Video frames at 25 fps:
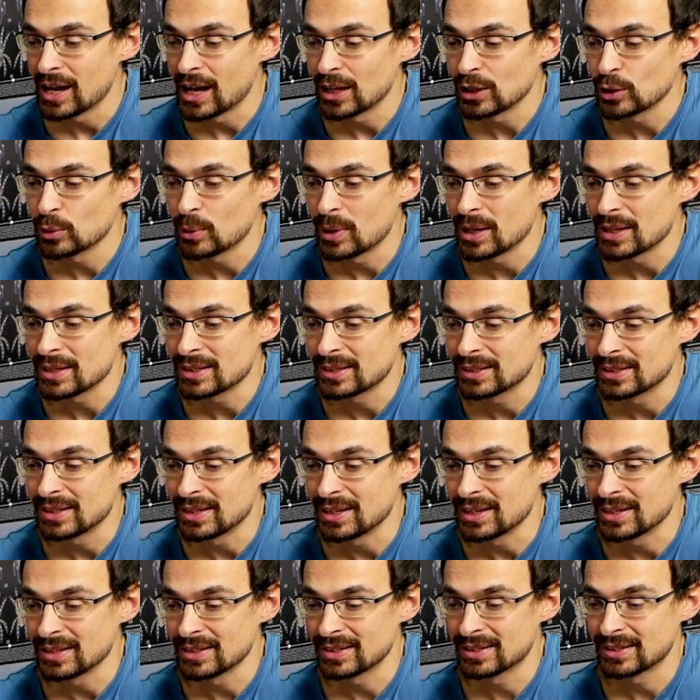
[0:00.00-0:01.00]
other one,
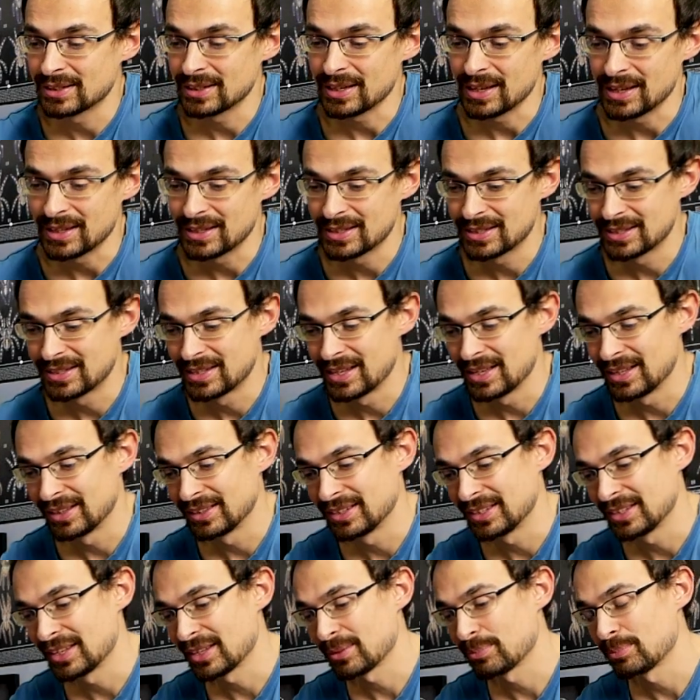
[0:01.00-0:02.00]
since it still
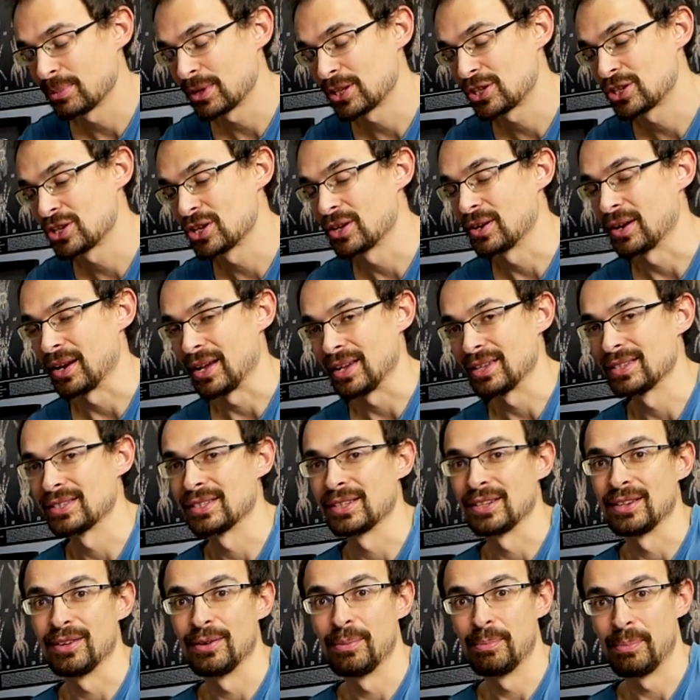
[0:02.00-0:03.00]
didn't mature as
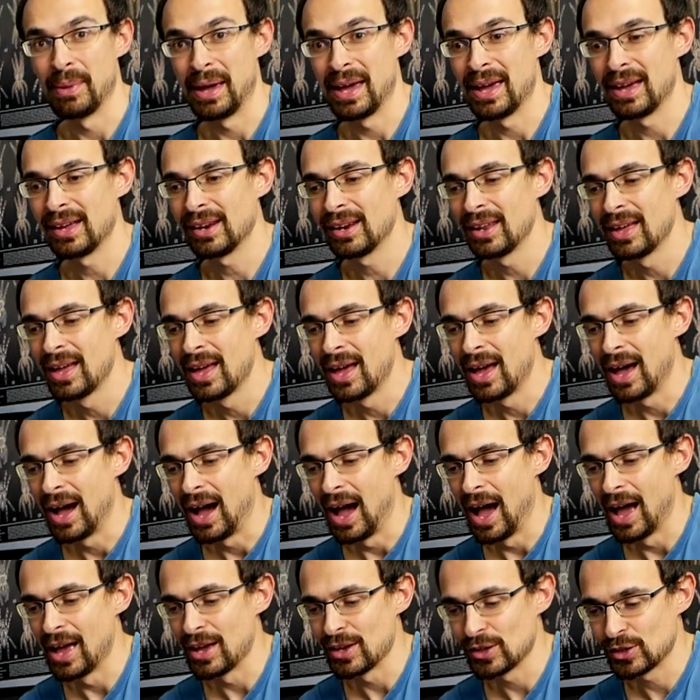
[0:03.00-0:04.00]
a male,
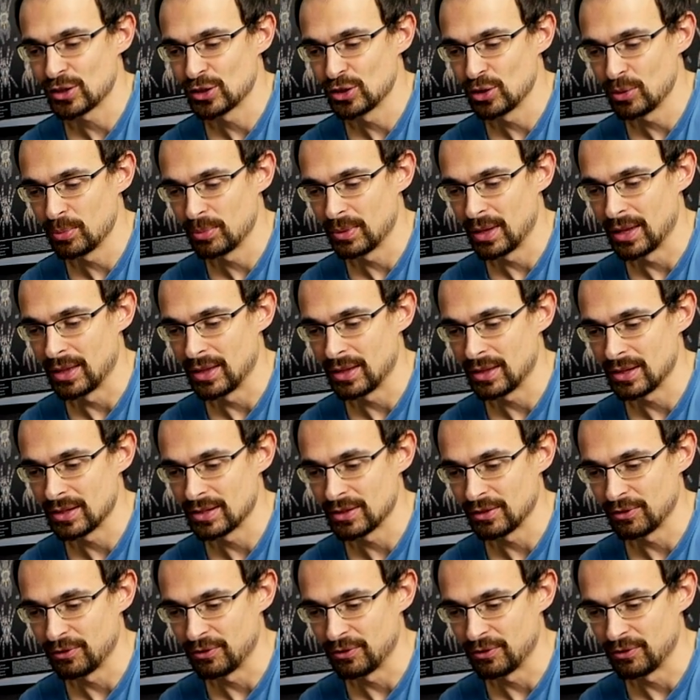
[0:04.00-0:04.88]
I assume that it is a